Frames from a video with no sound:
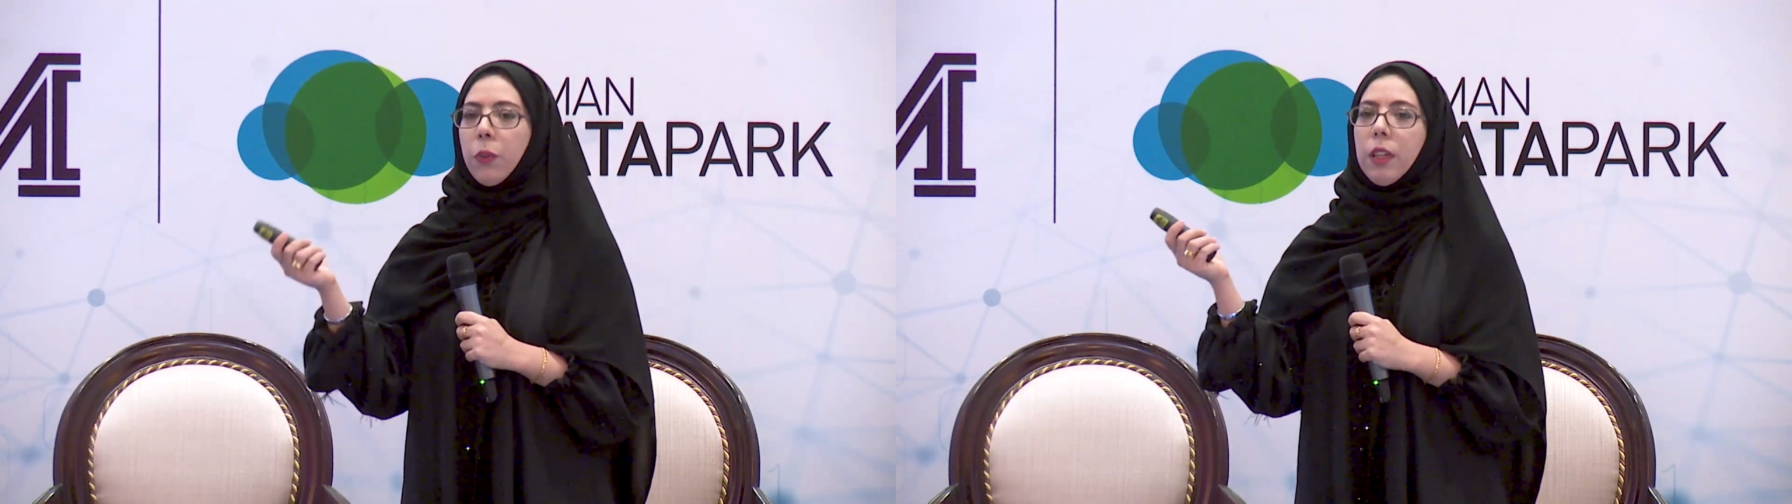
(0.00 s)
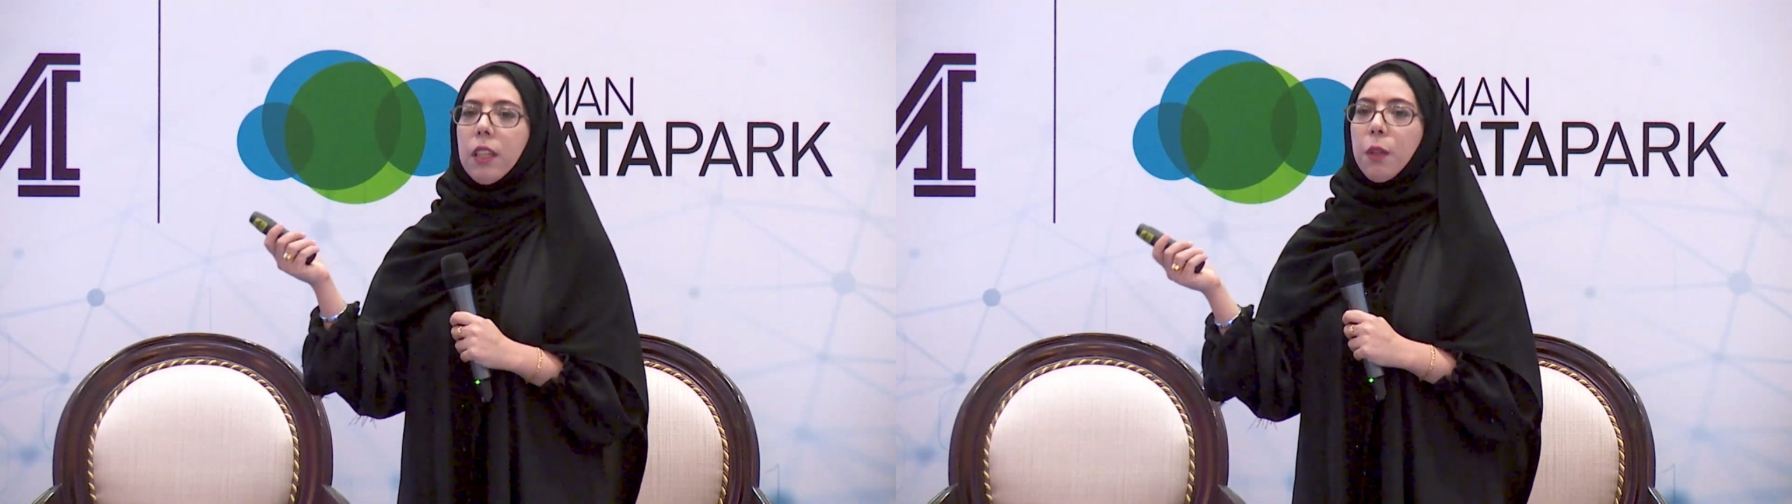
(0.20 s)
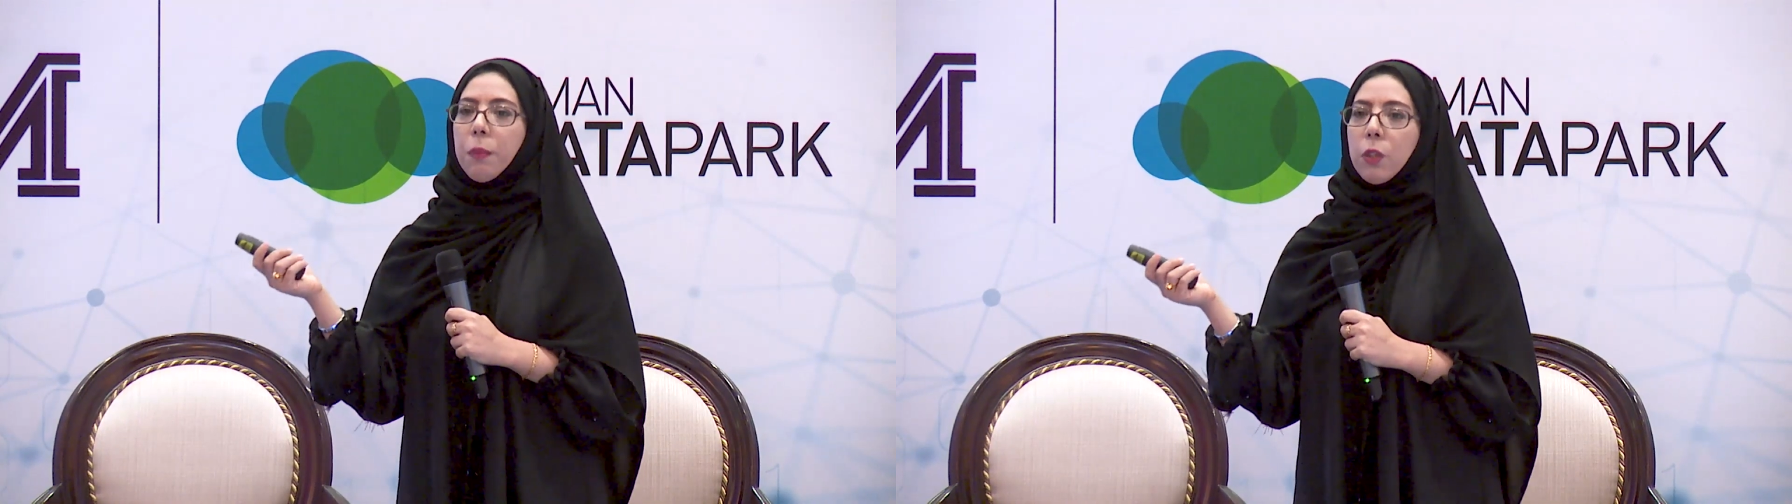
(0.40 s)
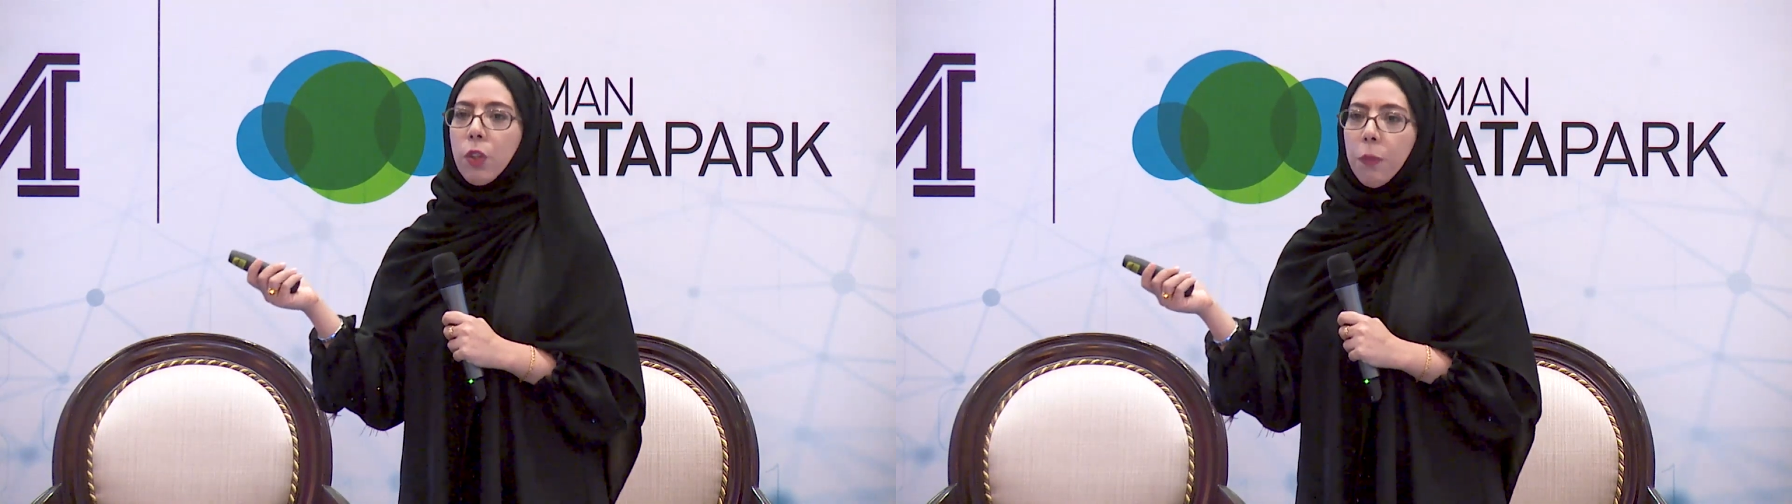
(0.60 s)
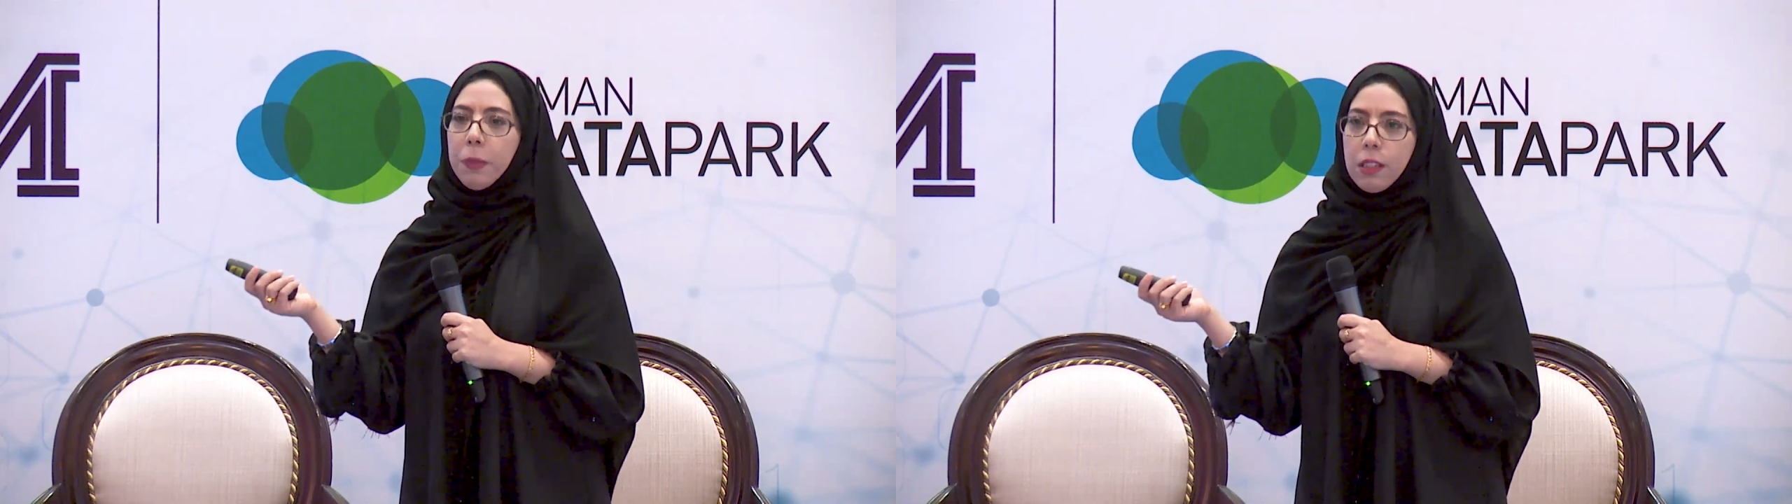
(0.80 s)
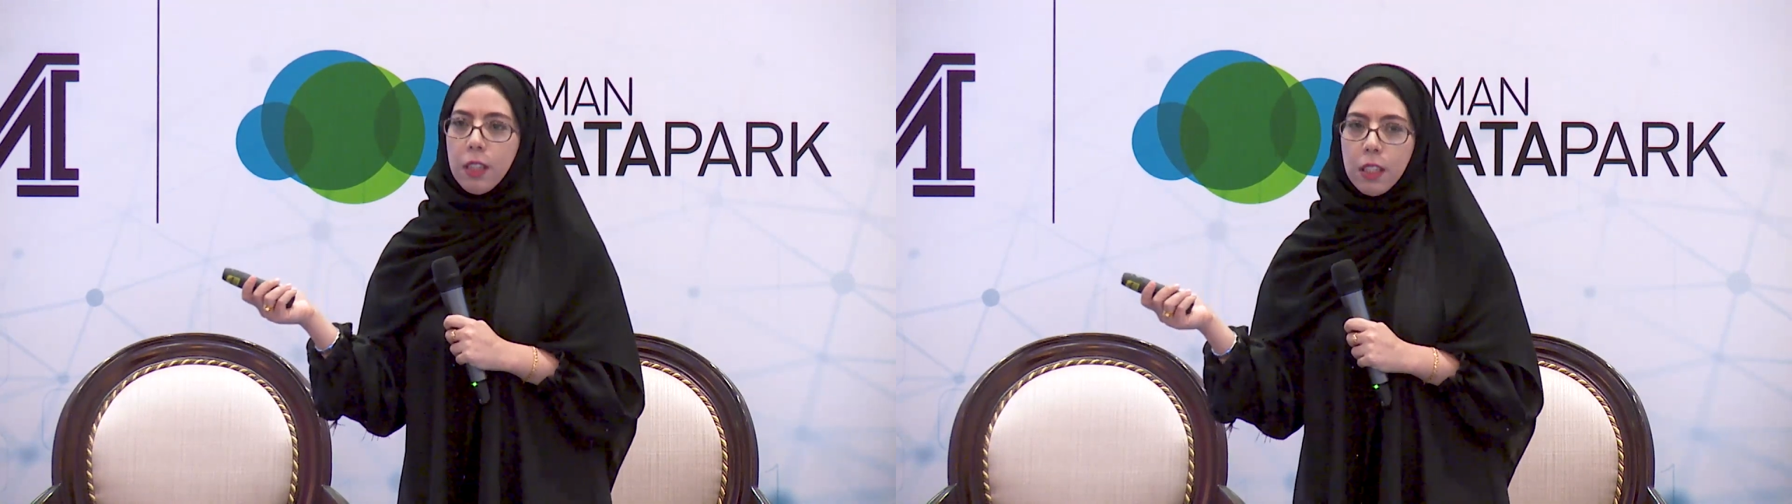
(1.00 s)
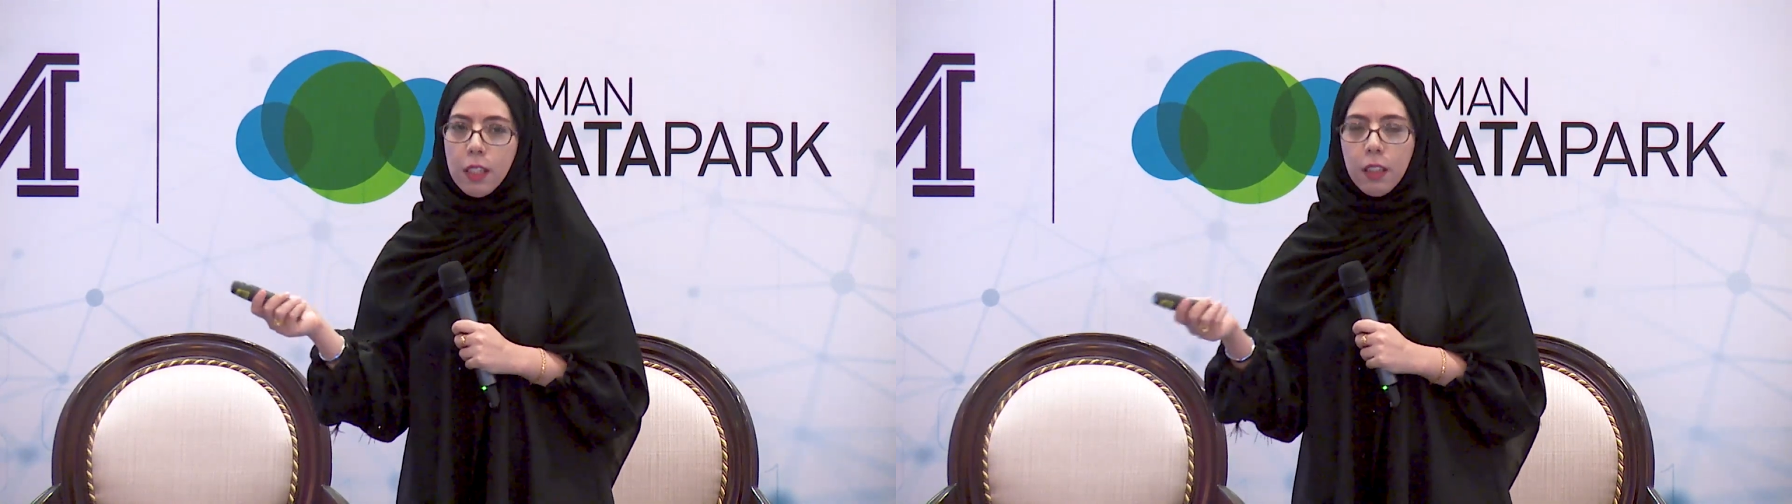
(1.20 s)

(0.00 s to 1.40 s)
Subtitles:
read about open data,